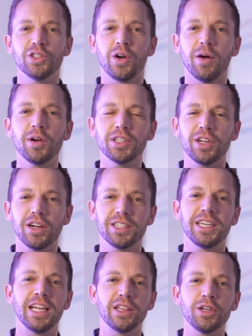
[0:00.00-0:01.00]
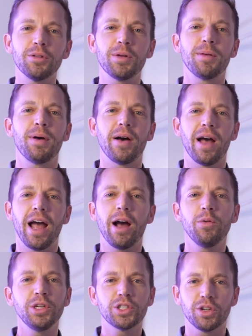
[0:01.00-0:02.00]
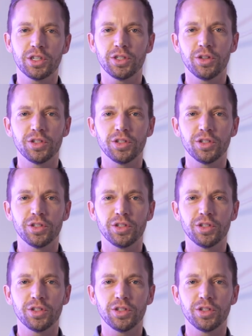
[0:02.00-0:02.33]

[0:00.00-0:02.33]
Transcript: So I want to talk today a little bit about how we structure